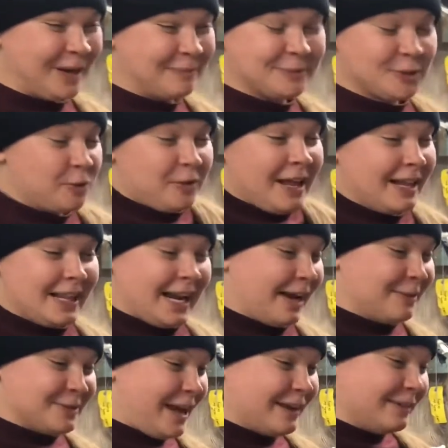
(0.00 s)
I'm so glad that I
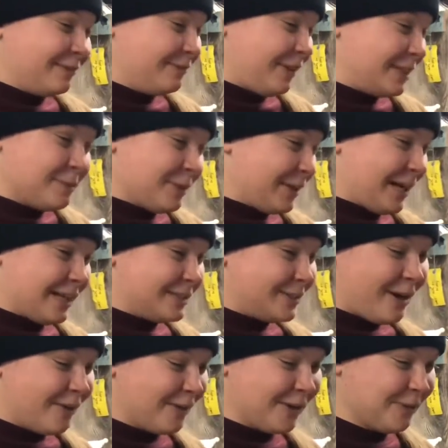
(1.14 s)
was on Facebook and I
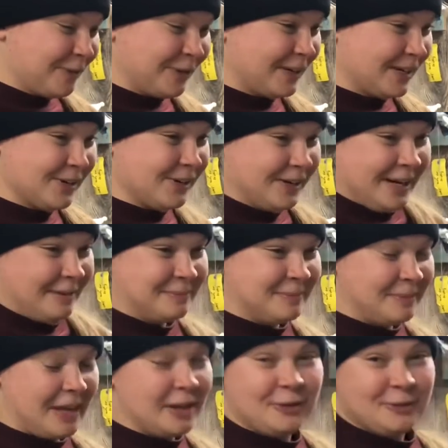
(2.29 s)
saw that you were here, and
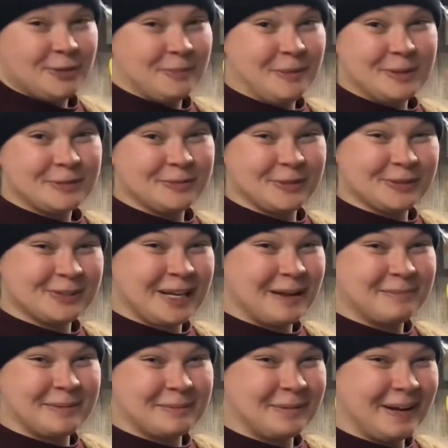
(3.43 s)
thank you so much for
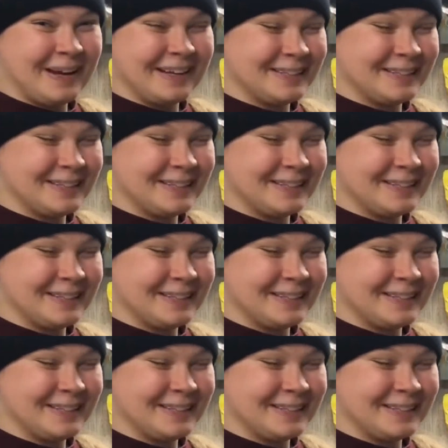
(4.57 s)
stopping by.